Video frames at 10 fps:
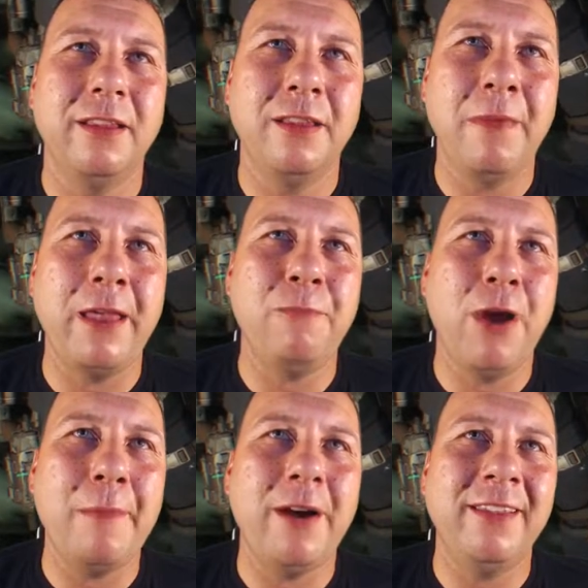the main
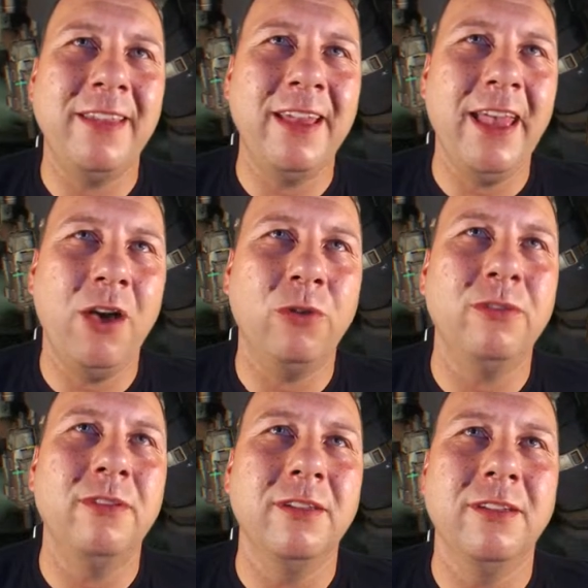primary thing, health,
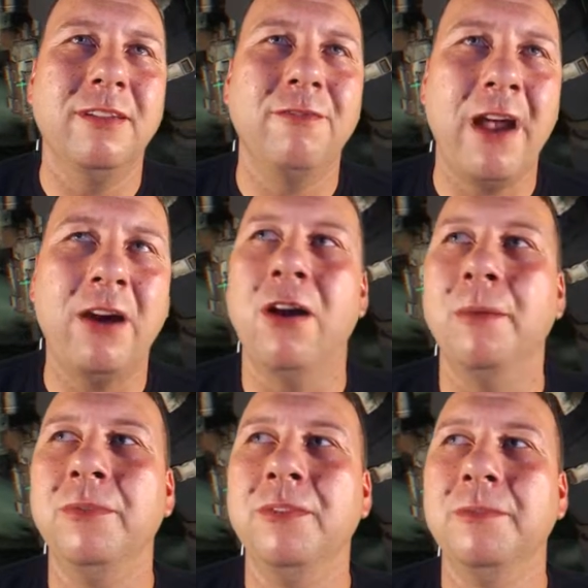
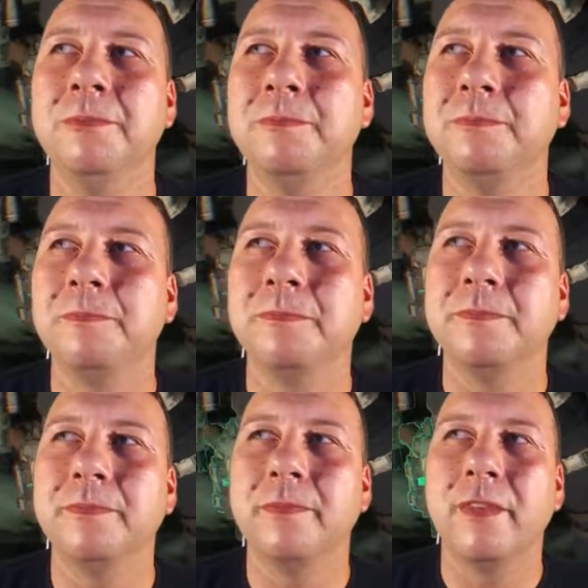firearms.
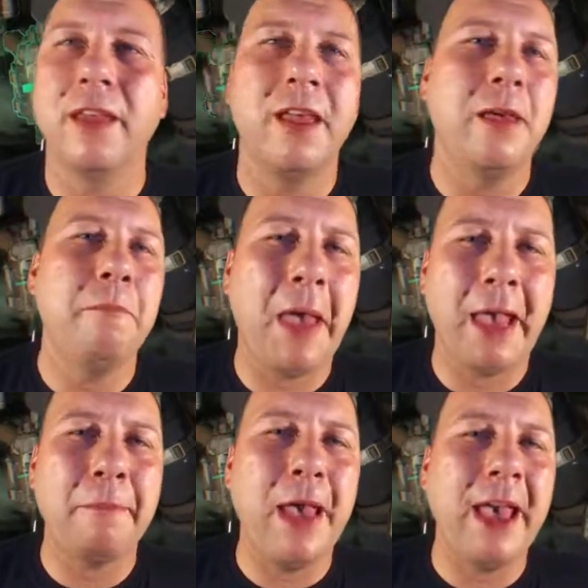
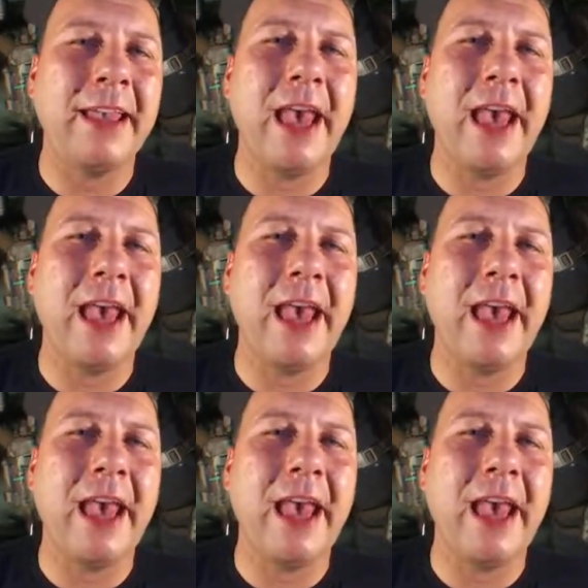Backpack,